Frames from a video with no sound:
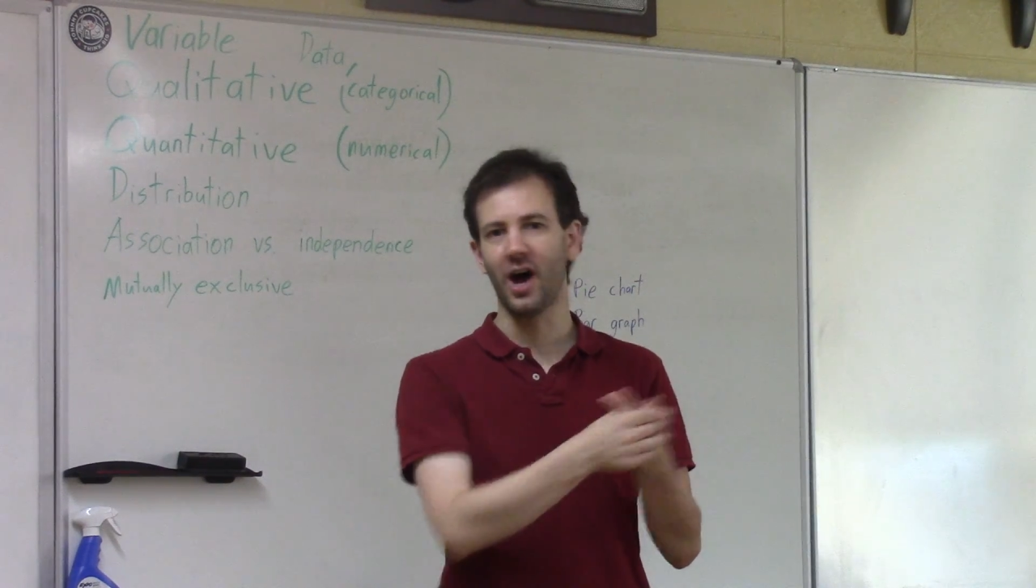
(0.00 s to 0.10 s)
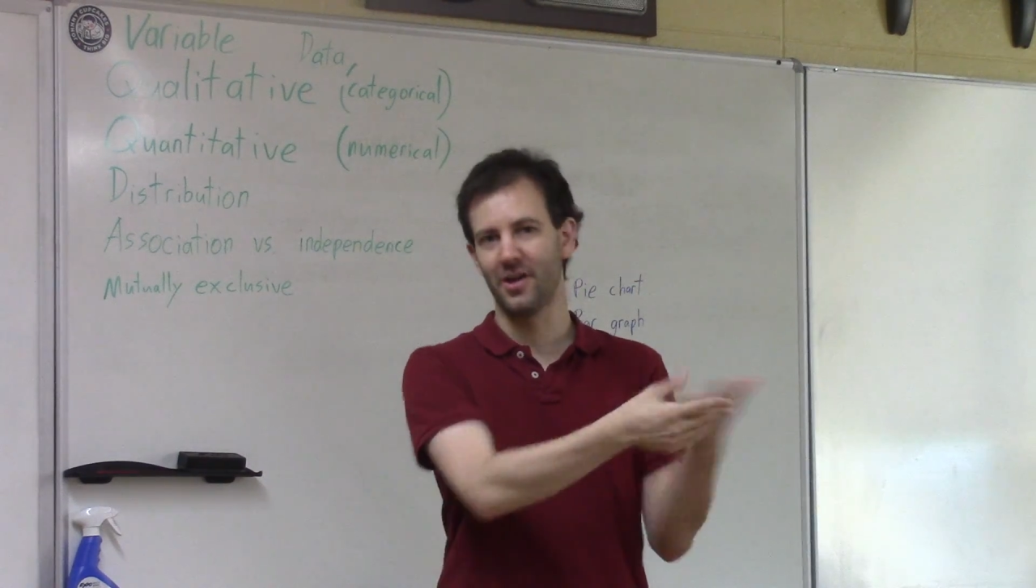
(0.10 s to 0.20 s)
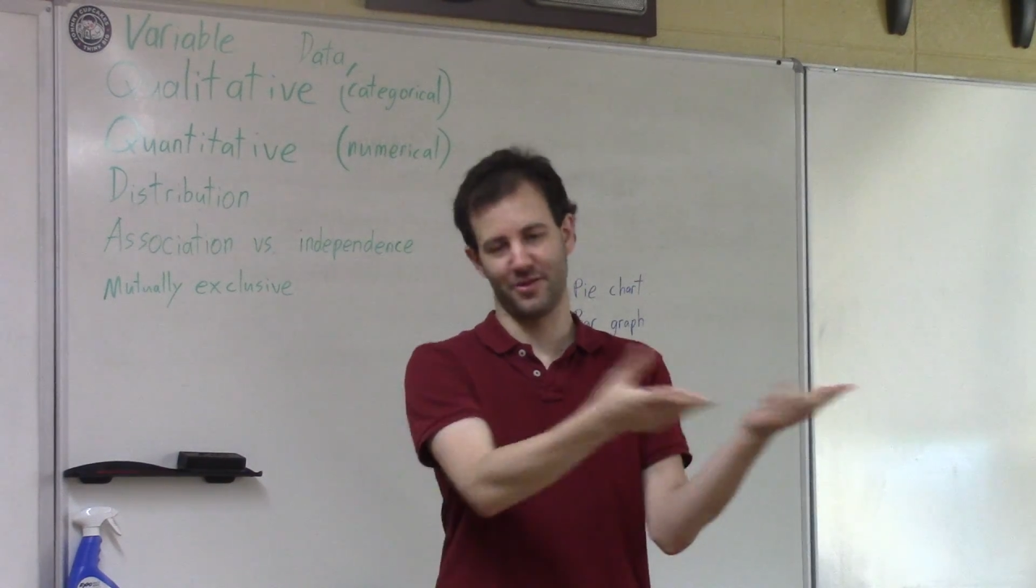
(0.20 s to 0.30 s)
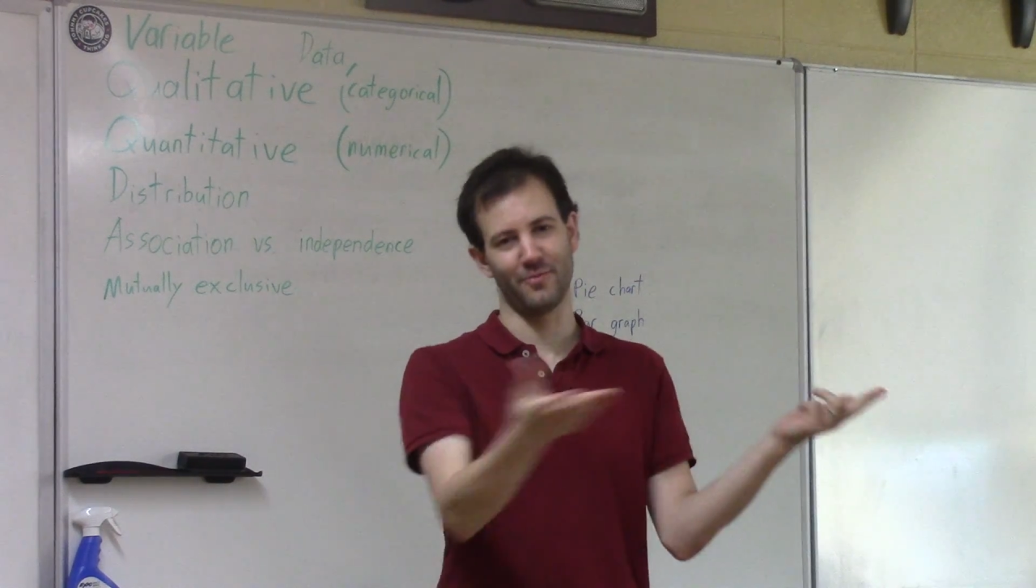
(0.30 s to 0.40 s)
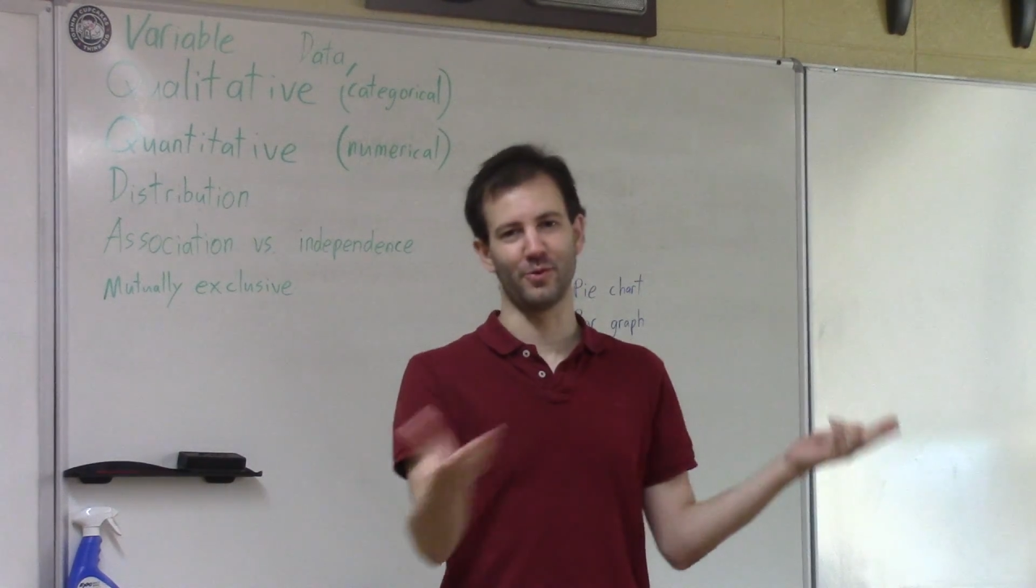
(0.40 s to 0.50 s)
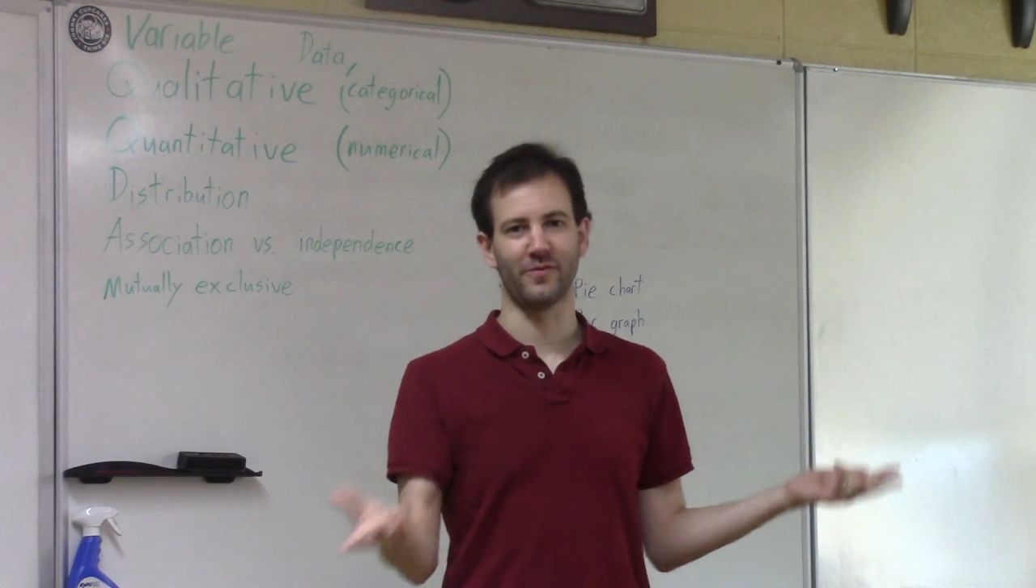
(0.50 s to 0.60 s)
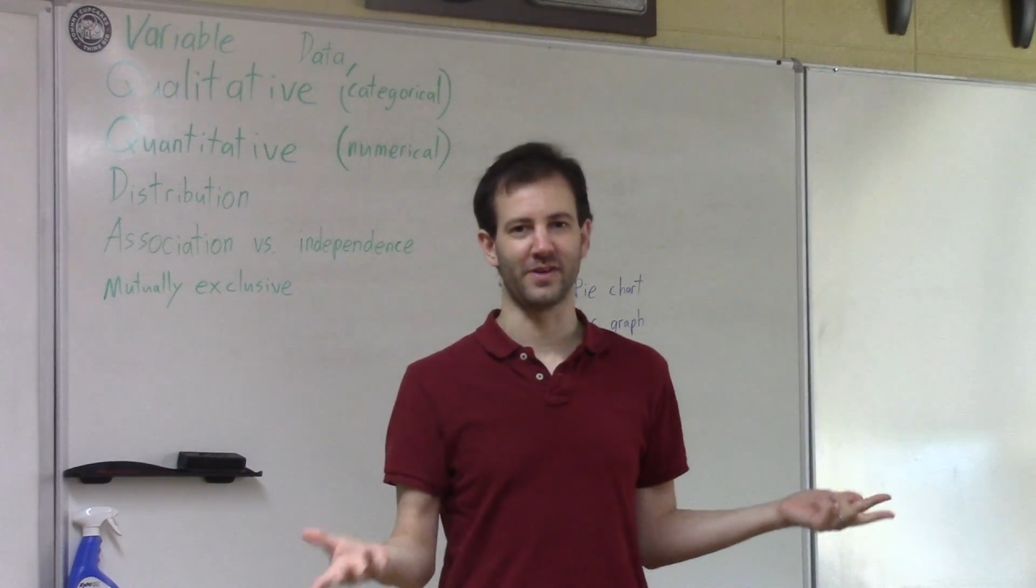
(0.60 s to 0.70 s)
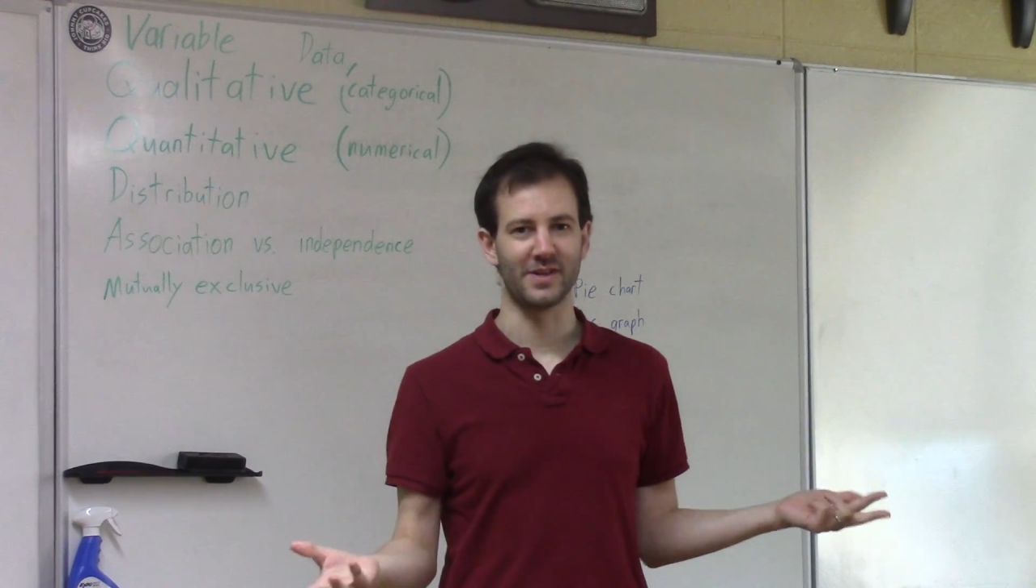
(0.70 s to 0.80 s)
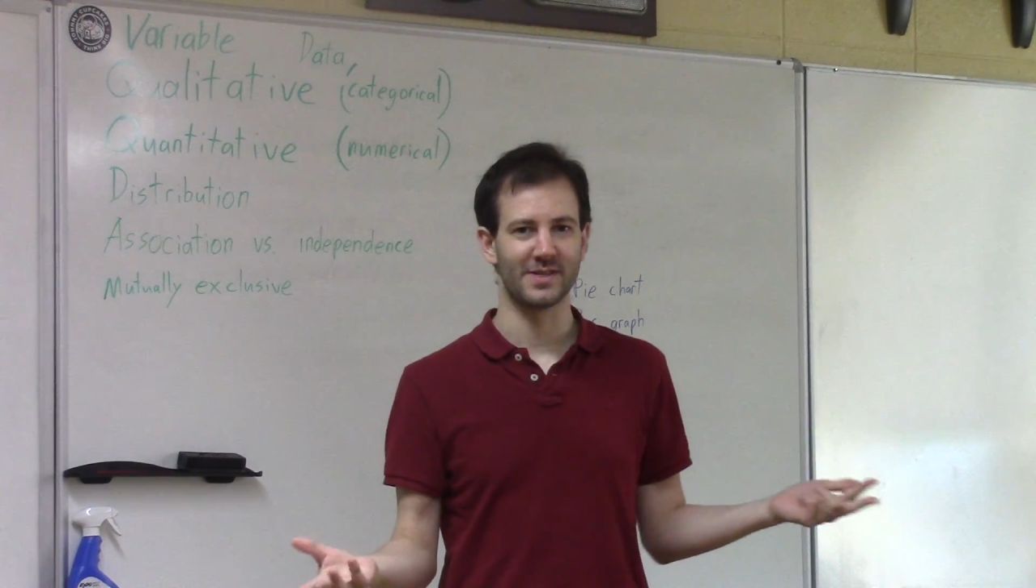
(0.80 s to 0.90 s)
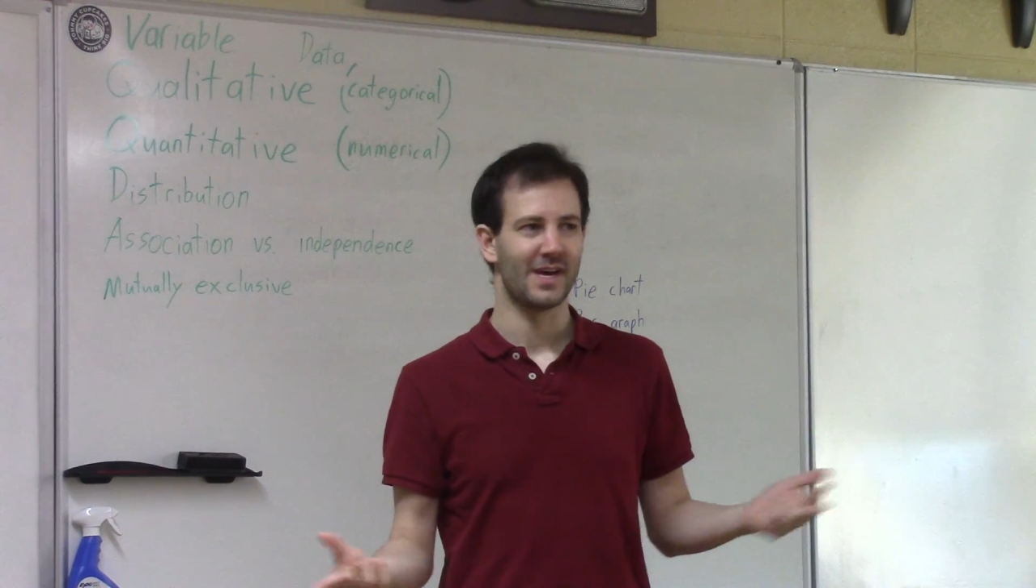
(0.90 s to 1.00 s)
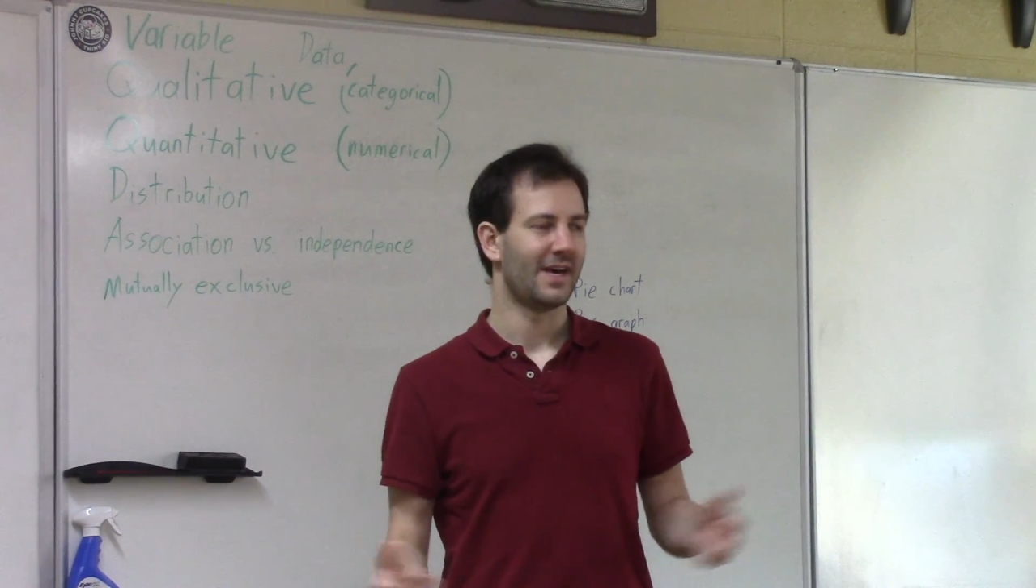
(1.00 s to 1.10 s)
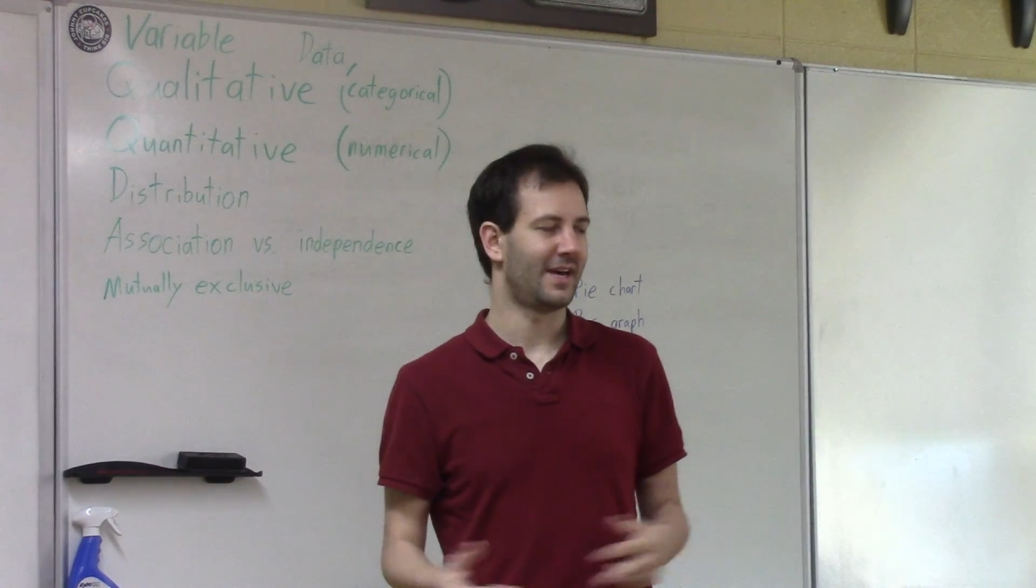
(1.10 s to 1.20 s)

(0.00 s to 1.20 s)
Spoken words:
other movies?